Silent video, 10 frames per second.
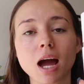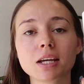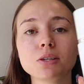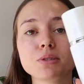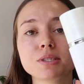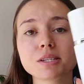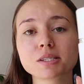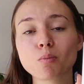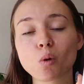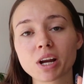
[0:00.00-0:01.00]
I use
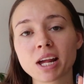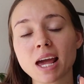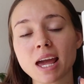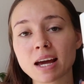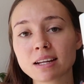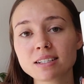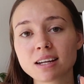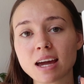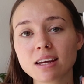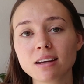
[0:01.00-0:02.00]
this morning and
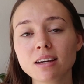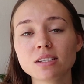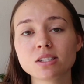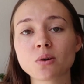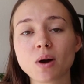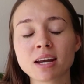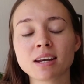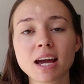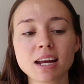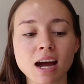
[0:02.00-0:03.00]
night. So
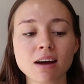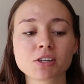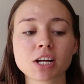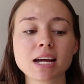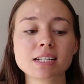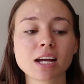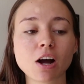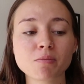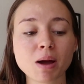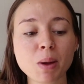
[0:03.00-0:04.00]
at night, after I
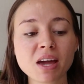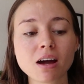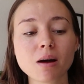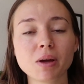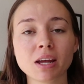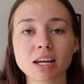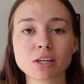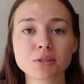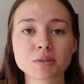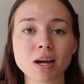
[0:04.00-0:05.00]
take off my makeup and
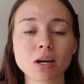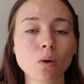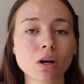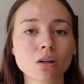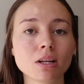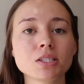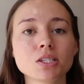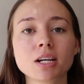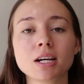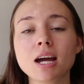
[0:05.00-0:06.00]
I use my oil
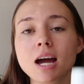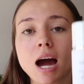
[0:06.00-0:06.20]
cleanser,